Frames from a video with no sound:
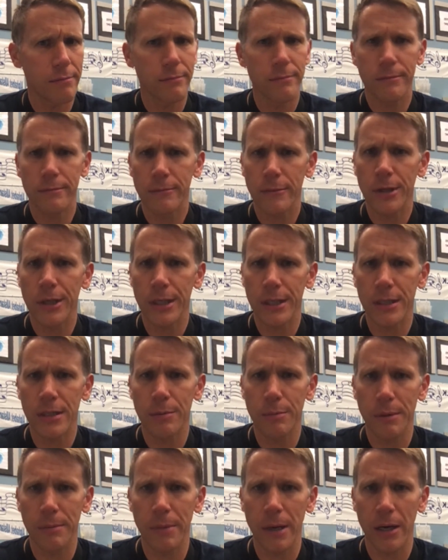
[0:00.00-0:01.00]
What needs to be
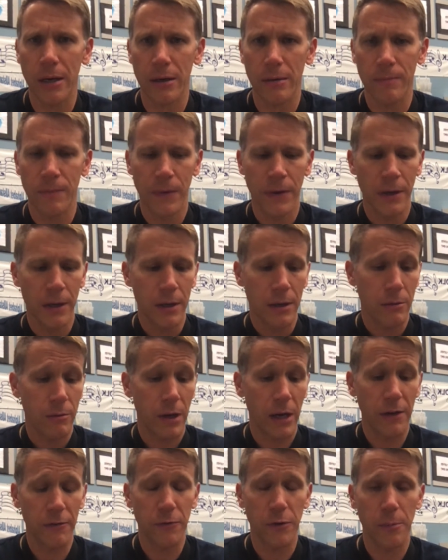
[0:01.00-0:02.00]
better, right?
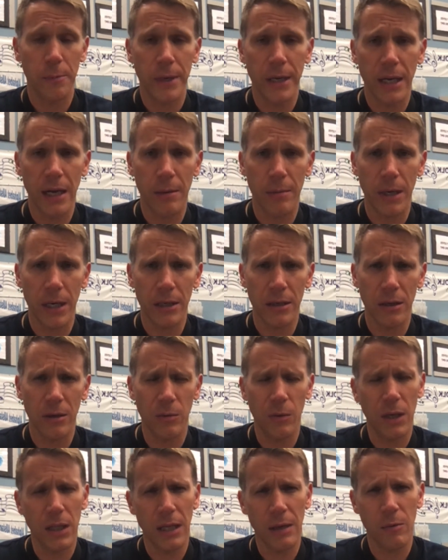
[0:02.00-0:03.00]
For me, I might go, well,
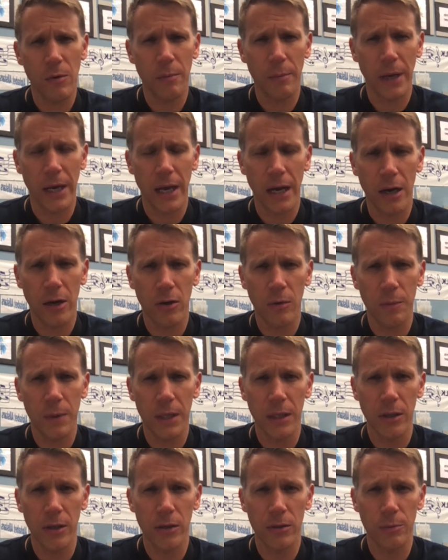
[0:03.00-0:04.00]
I want my air to be a
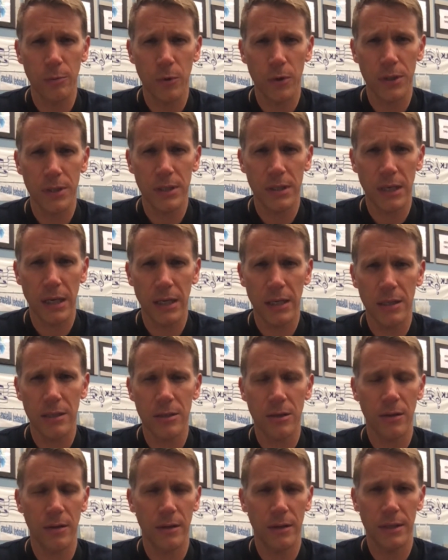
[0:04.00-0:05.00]
little more steady so
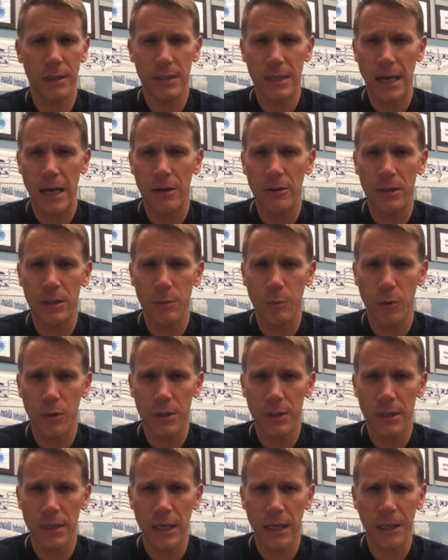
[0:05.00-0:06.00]
that the sound is more
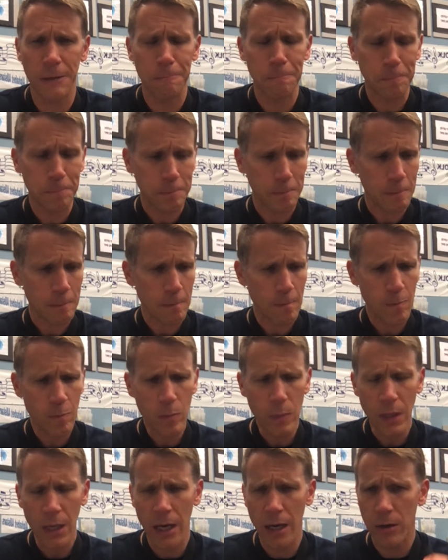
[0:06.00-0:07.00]
steady.
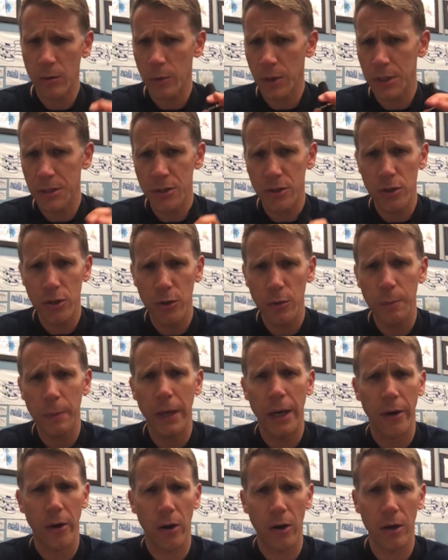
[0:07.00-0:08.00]
I don't want to scoop at
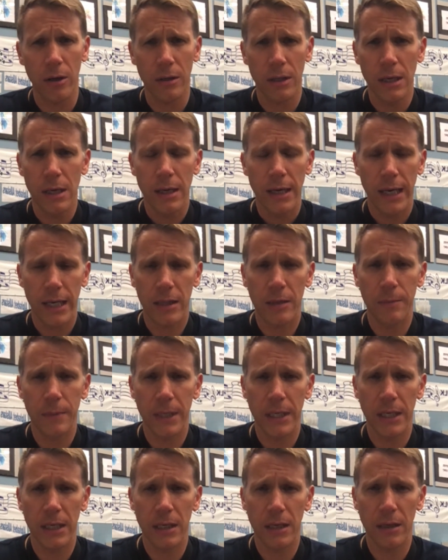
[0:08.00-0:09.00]
all at the
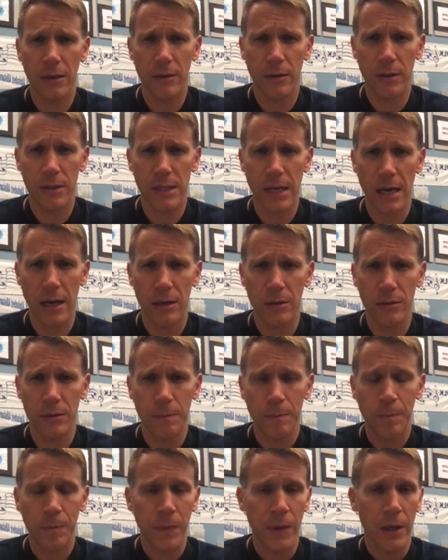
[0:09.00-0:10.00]
beginning of the sound.
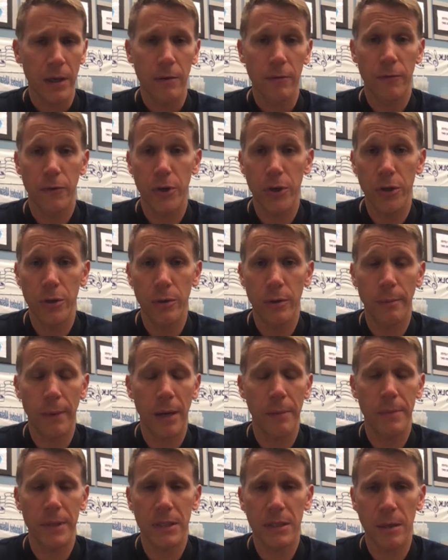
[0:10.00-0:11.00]
For you, it might be
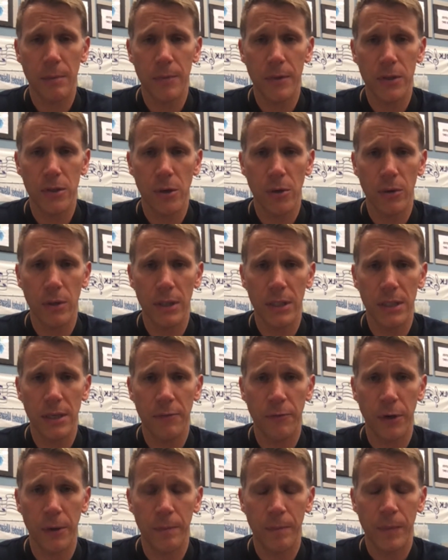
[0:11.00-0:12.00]
something totally different.
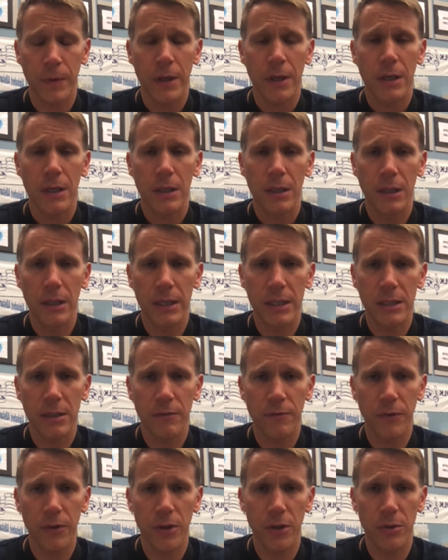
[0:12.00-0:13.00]
Listen for
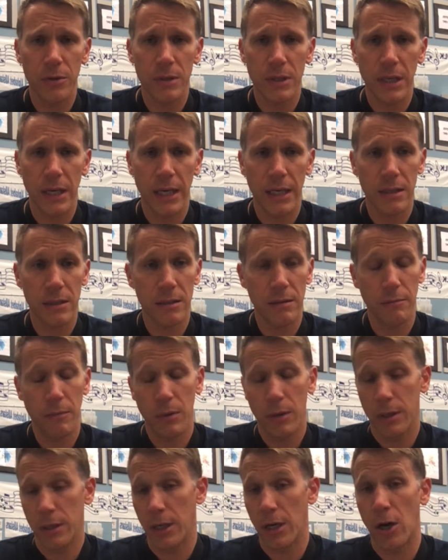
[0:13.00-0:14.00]
those things.
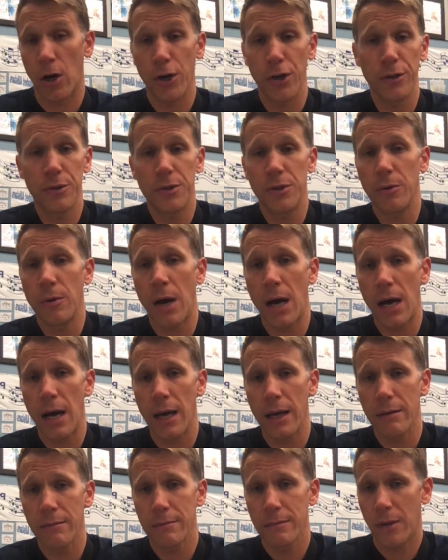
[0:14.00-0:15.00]
Are you too high?
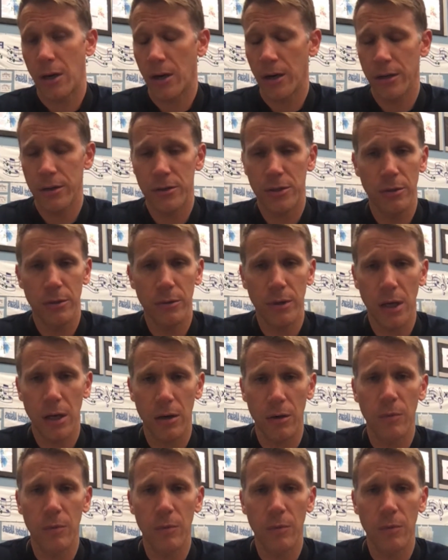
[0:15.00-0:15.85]
Are you too low?